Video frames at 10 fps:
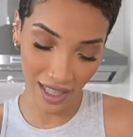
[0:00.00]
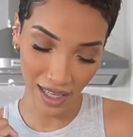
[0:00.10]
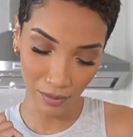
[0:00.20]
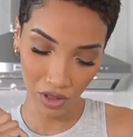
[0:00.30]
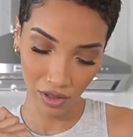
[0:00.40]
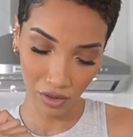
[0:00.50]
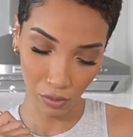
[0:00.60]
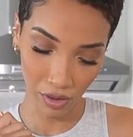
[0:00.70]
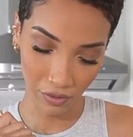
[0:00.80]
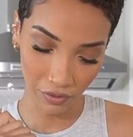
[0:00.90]
limes are a
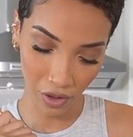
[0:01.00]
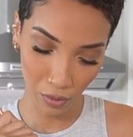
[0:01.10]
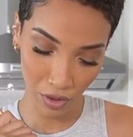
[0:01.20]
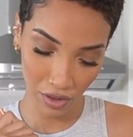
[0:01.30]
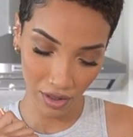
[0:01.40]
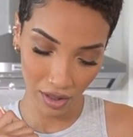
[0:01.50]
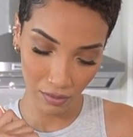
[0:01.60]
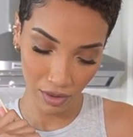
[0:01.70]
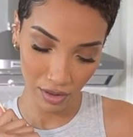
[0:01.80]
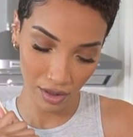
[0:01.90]
little bit firmer than
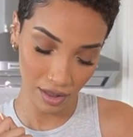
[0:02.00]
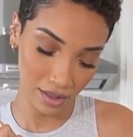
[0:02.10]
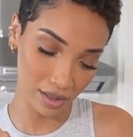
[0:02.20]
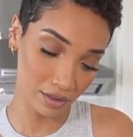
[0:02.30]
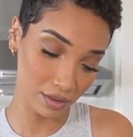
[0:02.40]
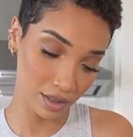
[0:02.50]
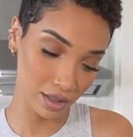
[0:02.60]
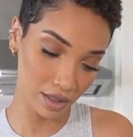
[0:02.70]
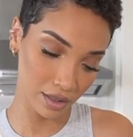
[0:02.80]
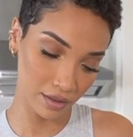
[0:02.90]
lemons, that's the only
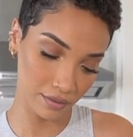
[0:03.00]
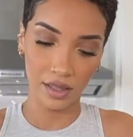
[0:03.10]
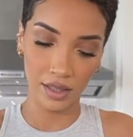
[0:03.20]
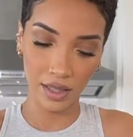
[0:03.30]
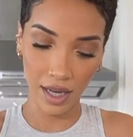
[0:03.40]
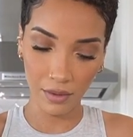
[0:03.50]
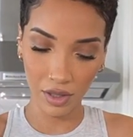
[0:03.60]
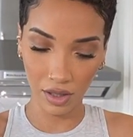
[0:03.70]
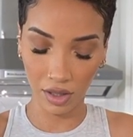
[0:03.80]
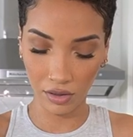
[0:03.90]
thing. Stabbed
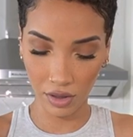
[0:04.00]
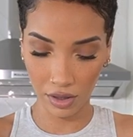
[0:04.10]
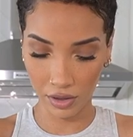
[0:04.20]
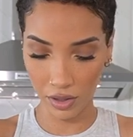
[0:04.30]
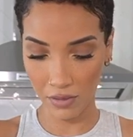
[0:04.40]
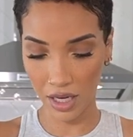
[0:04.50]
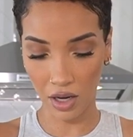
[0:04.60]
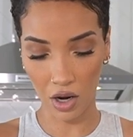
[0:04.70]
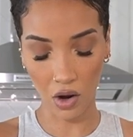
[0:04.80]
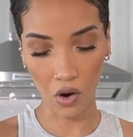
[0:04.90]
it through to make
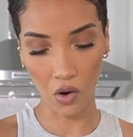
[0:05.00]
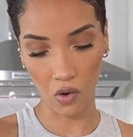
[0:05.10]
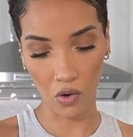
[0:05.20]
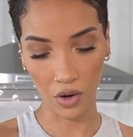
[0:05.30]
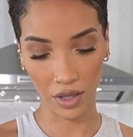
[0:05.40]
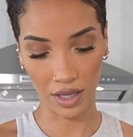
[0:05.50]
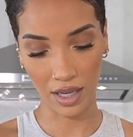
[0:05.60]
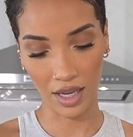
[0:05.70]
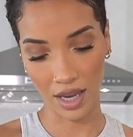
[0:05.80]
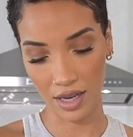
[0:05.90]
a hole in
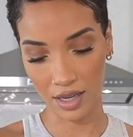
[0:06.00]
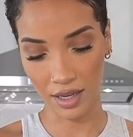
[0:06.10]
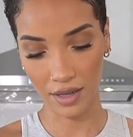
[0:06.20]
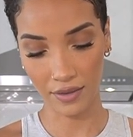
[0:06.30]
the end,